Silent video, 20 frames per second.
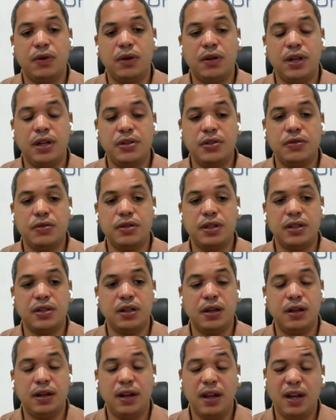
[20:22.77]
National
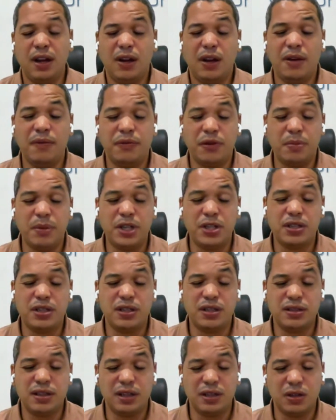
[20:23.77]
Information and
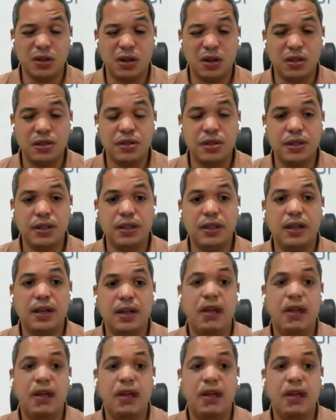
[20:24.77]
Technology.